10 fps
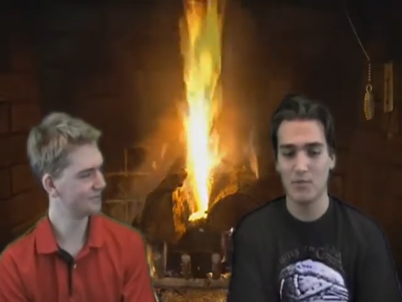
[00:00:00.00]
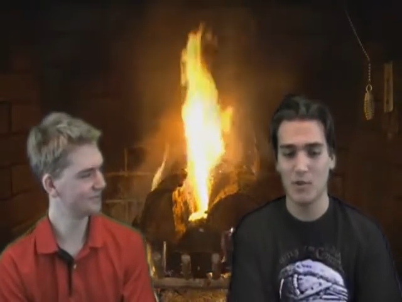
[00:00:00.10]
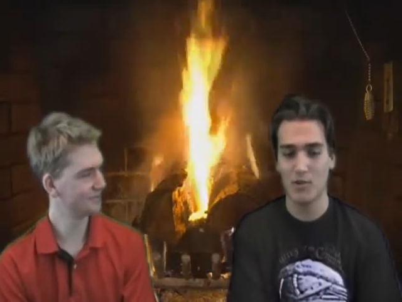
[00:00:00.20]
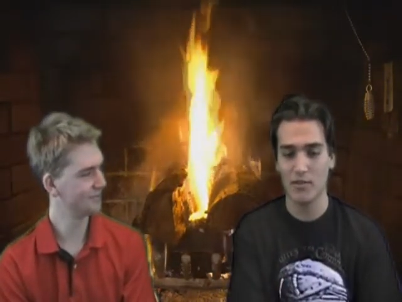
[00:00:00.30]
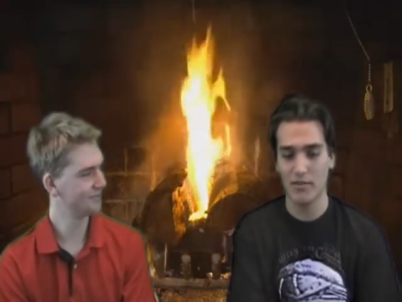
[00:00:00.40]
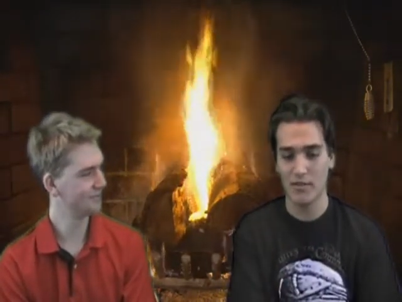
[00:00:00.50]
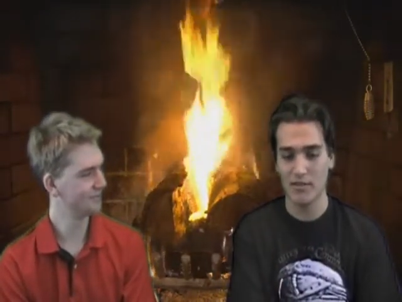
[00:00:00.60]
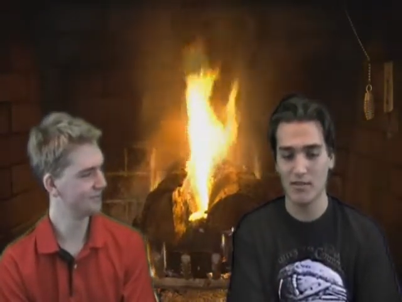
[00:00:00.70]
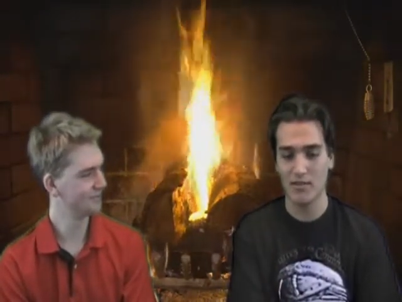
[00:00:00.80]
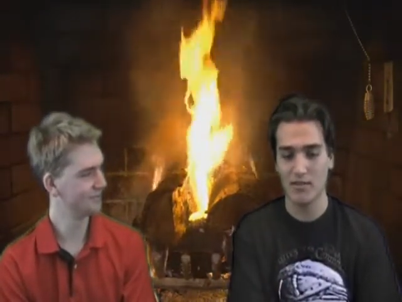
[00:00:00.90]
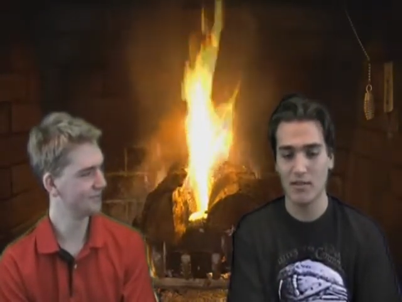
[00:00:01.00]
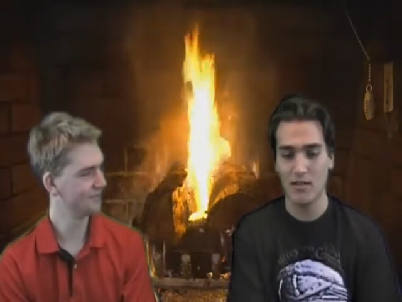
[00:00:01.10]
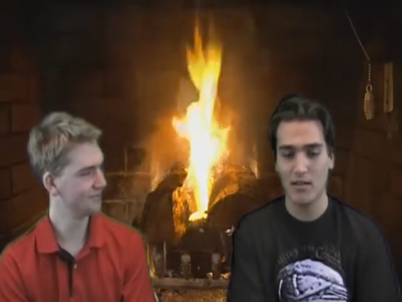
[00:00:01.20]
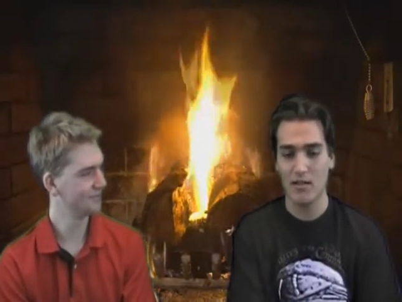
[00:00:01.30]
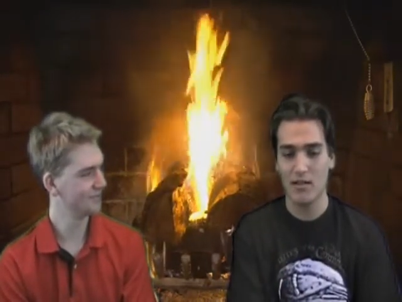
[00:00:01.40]
Speaker 1: earlier
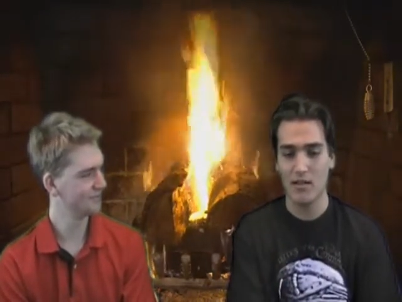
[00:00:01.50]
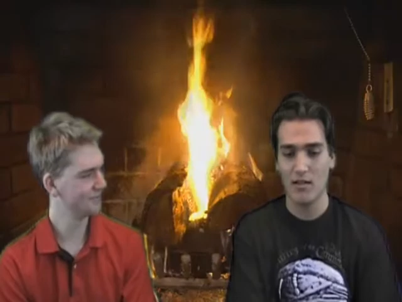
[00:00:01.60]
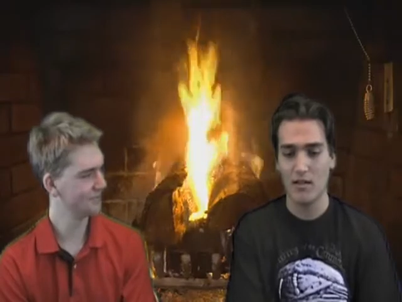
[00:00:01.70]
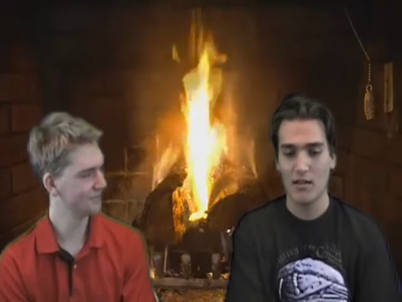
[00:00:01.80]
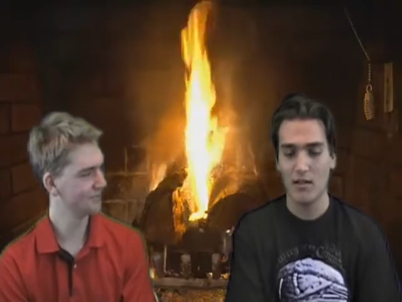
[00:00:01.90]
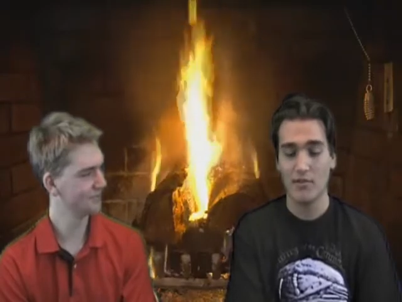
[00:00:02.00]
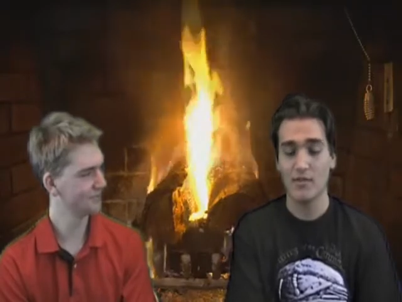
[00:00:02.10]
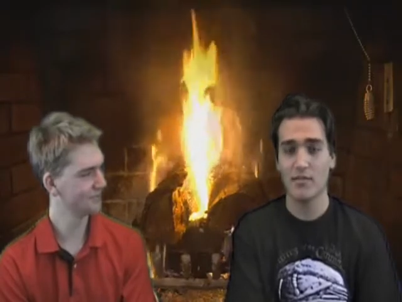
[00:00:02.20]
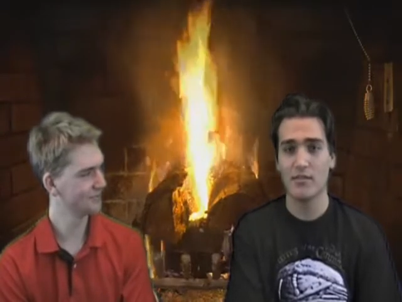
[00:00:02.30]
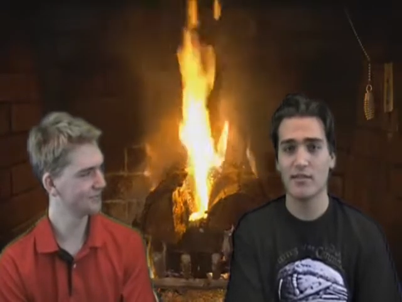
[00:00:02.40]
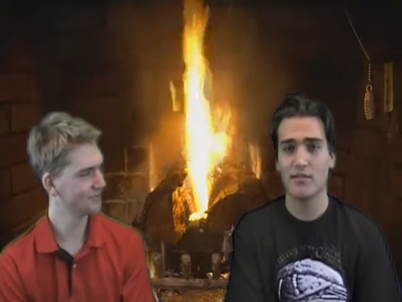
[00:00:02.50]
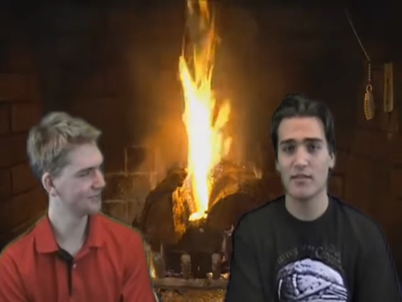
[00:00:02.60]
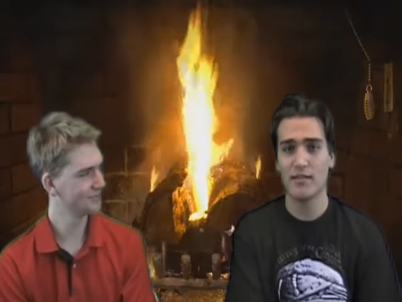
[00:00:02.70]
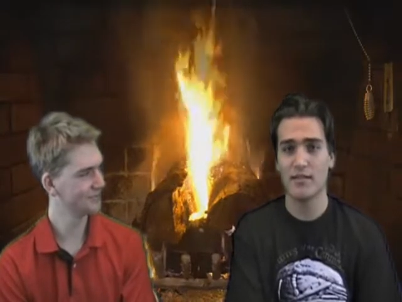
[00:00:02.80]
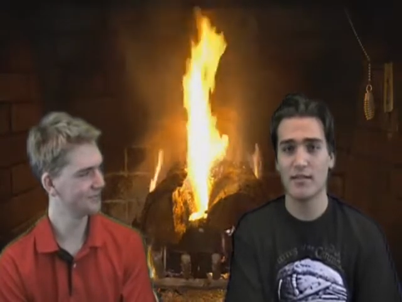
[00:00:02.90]
I was at a
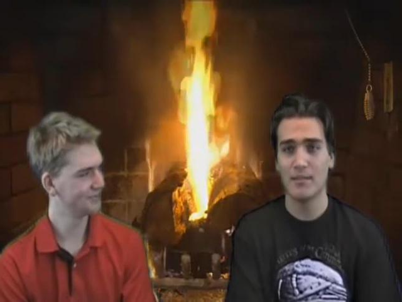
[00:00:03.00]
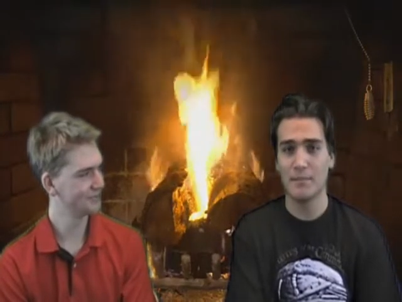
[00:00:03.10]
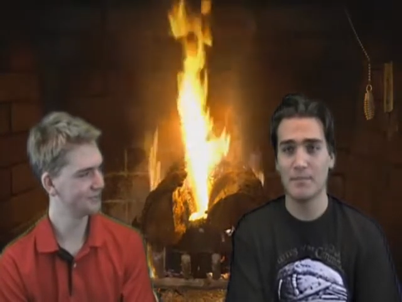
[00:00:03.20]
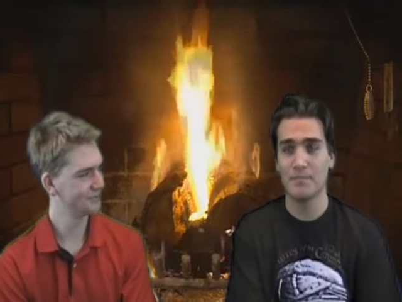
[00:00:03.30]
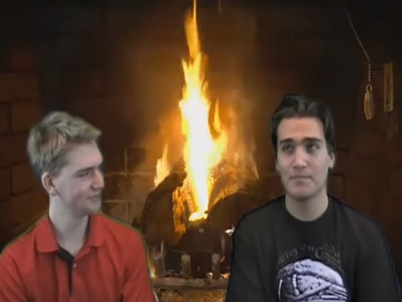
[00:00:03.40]
restaurant, um,